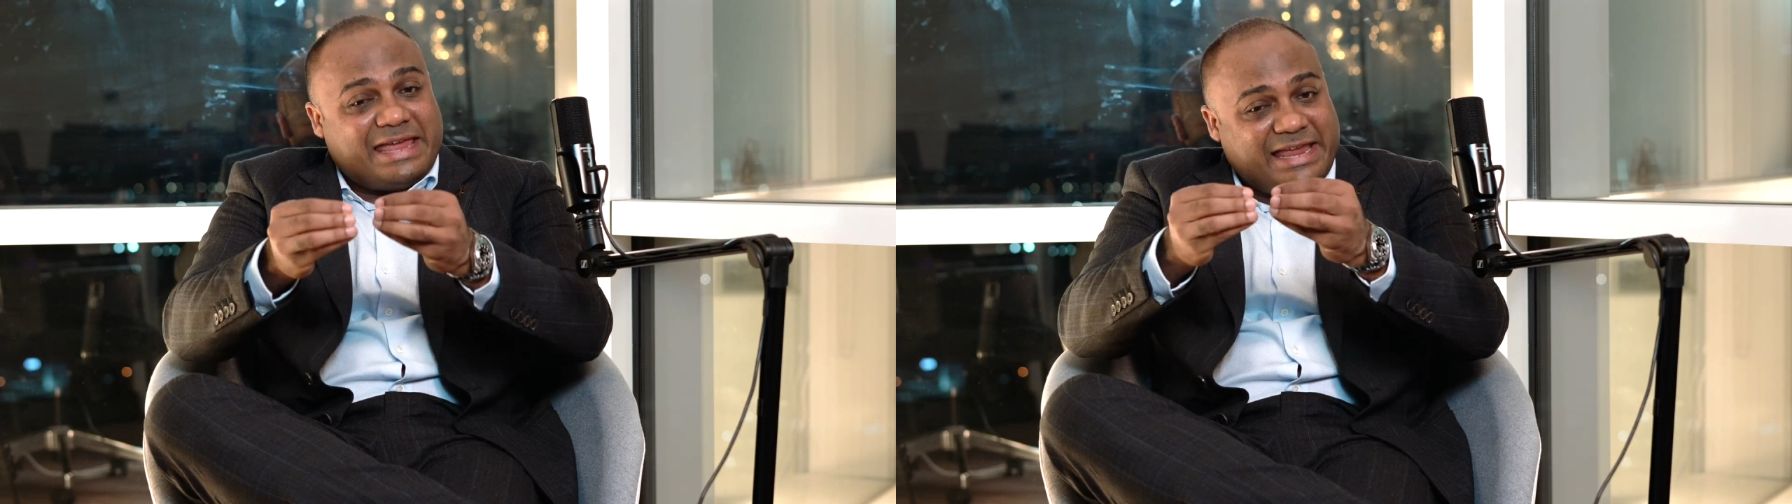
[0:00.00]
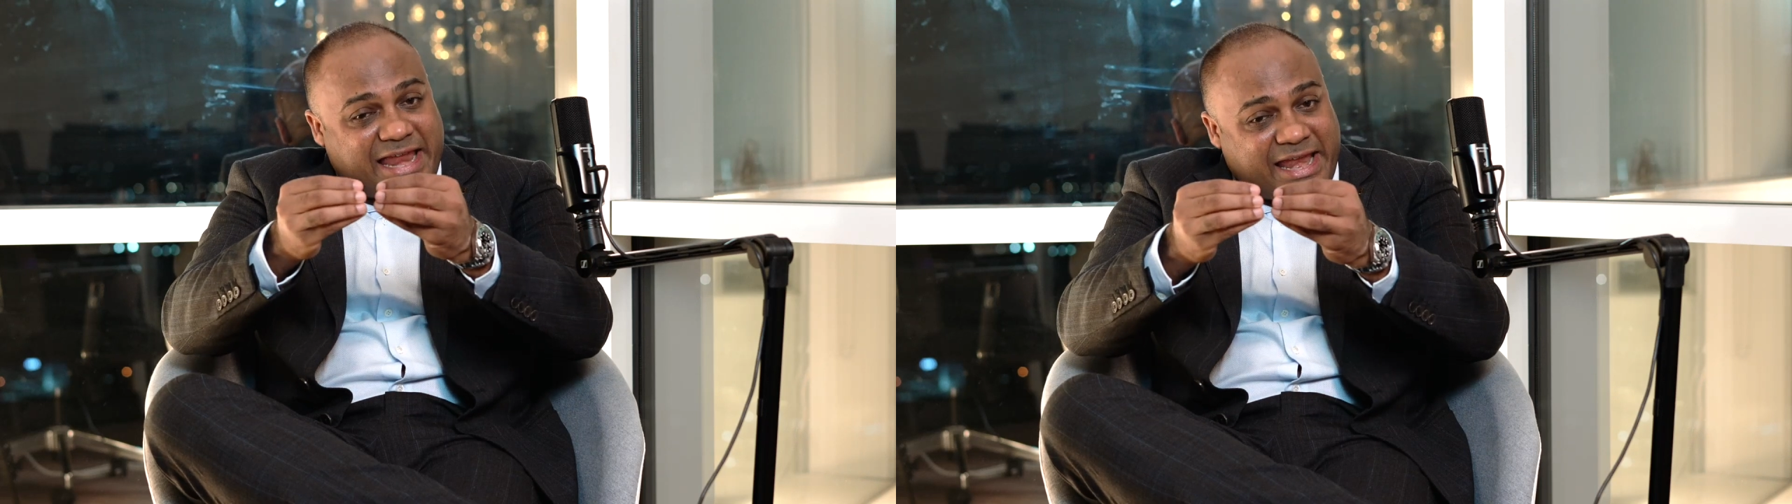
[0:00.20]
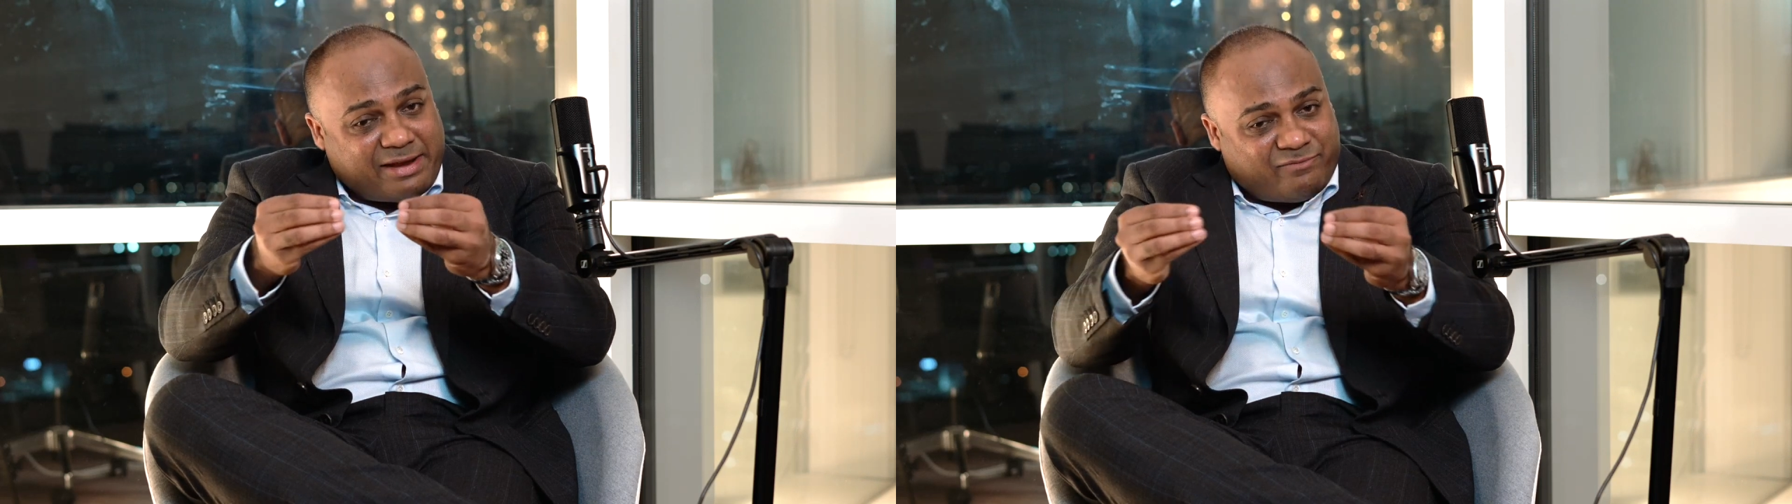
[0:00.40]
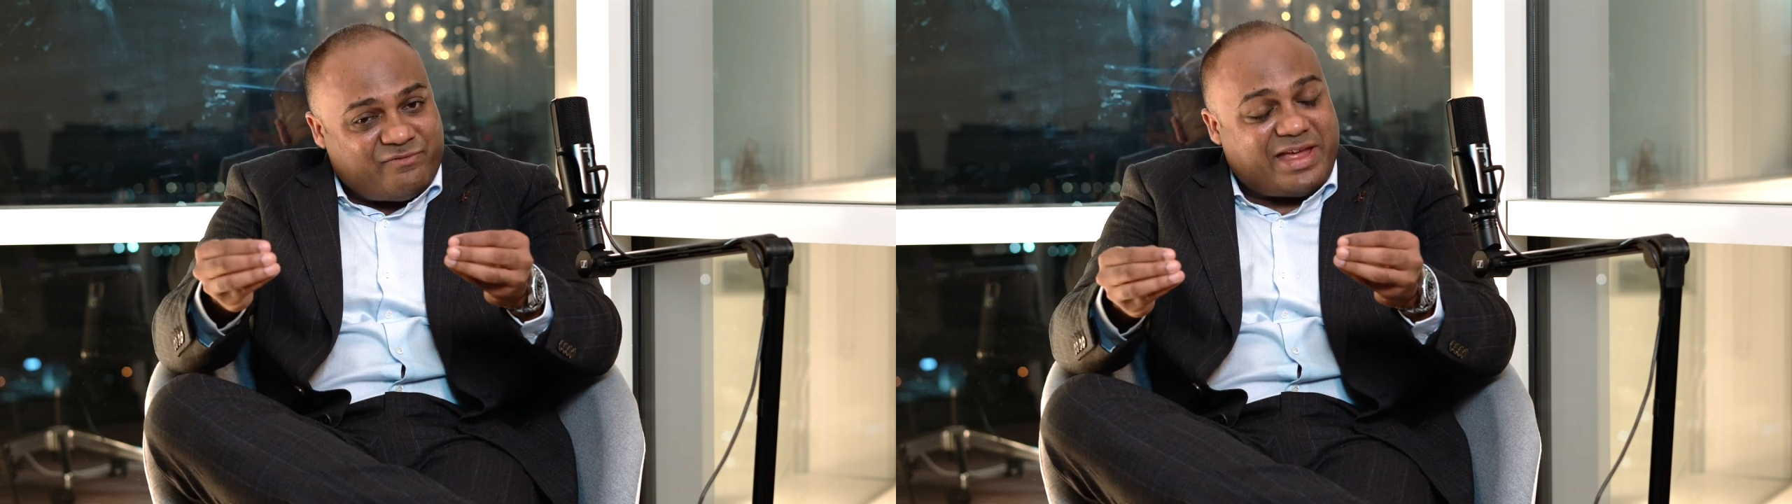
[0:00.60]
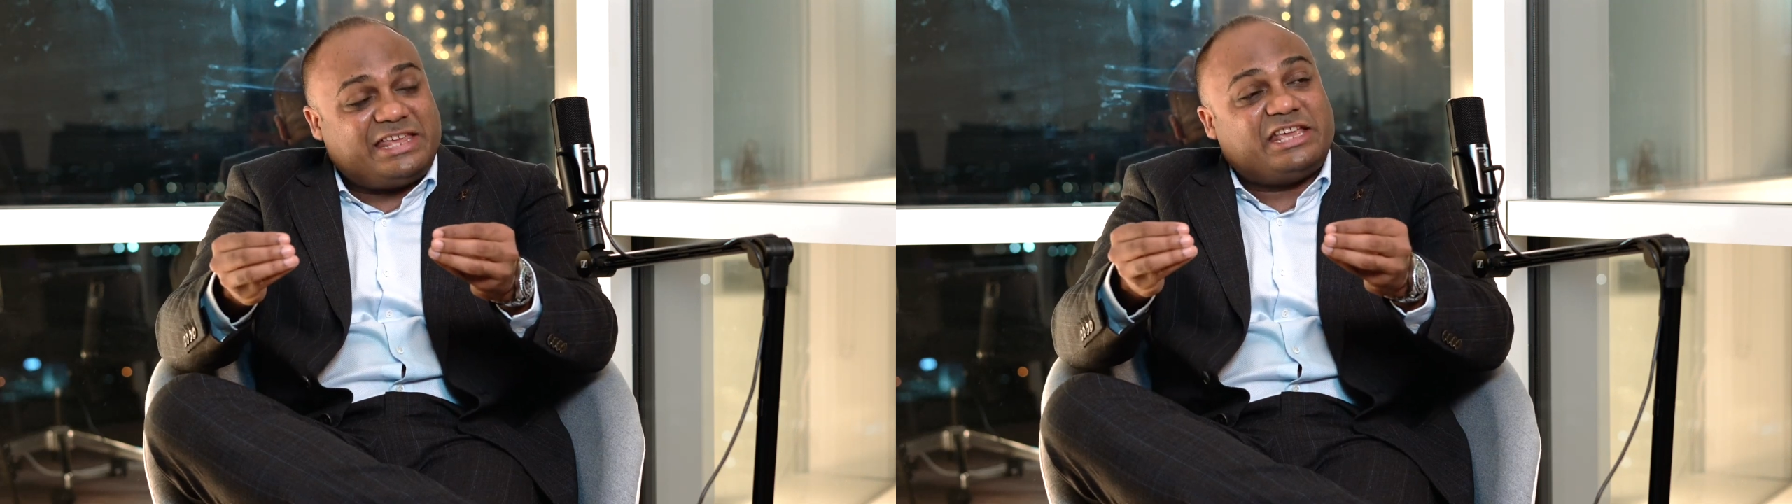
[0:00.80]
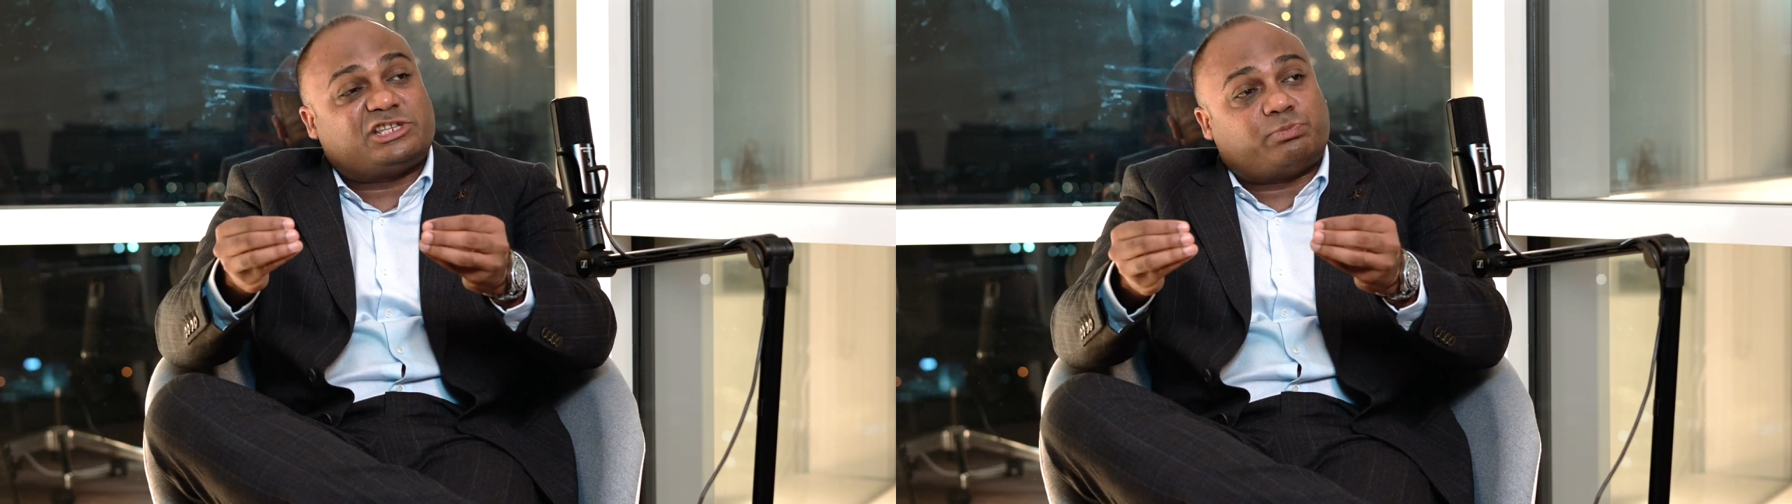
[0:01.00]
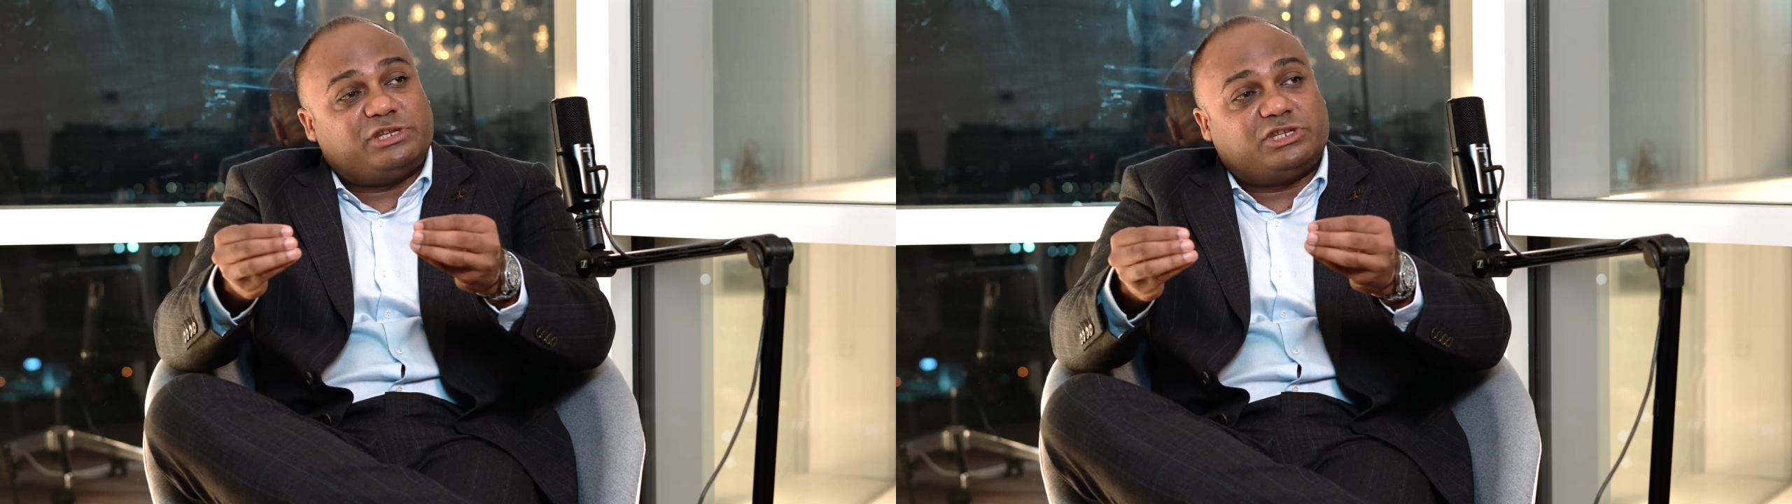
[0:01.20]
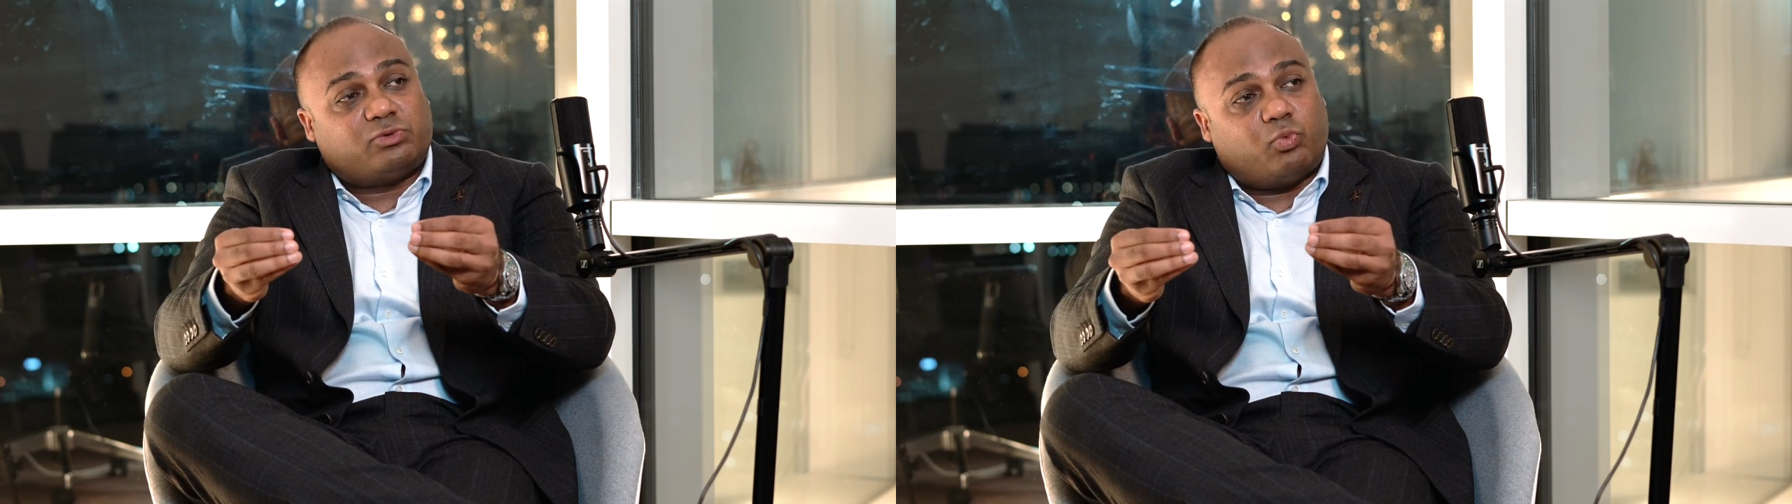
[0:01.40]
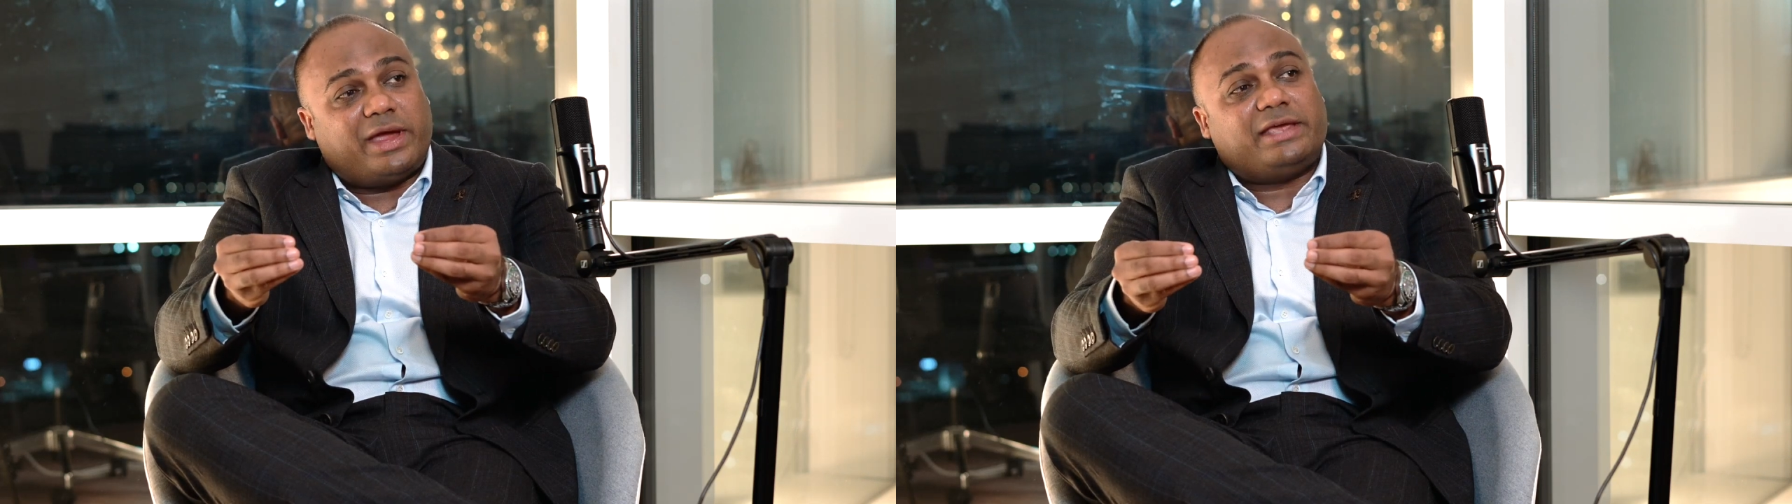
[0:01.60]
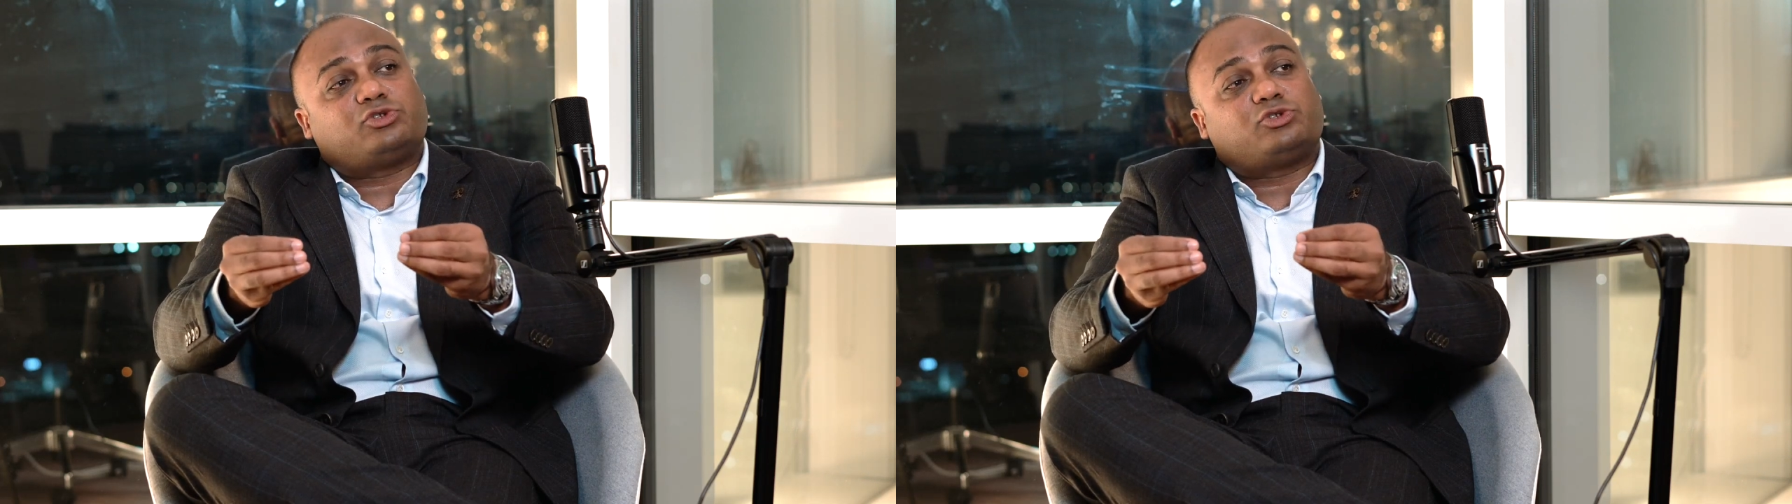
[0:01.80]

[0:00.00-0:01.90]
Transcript: in a very explicit way,